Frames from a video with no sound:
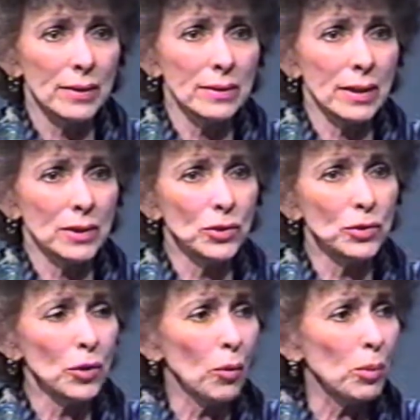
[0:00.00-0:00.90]
such
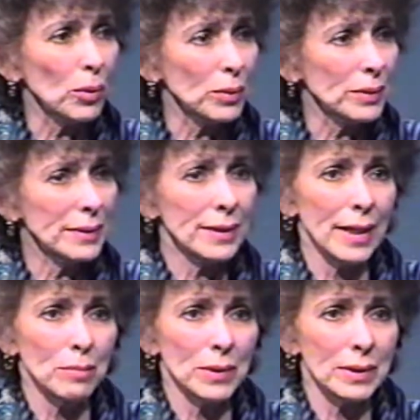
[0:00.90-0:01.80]
noble
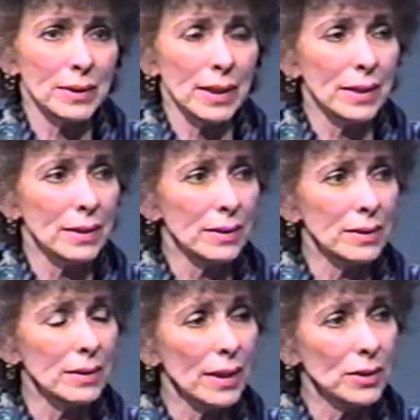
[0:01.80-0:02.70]
statements and
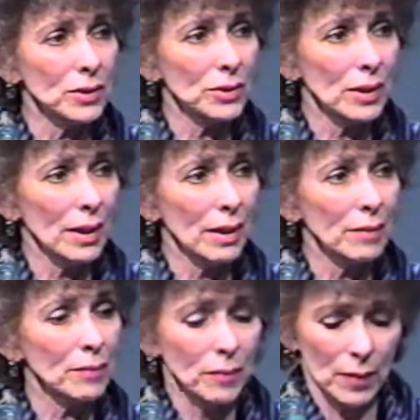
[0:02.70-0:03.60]
such uh,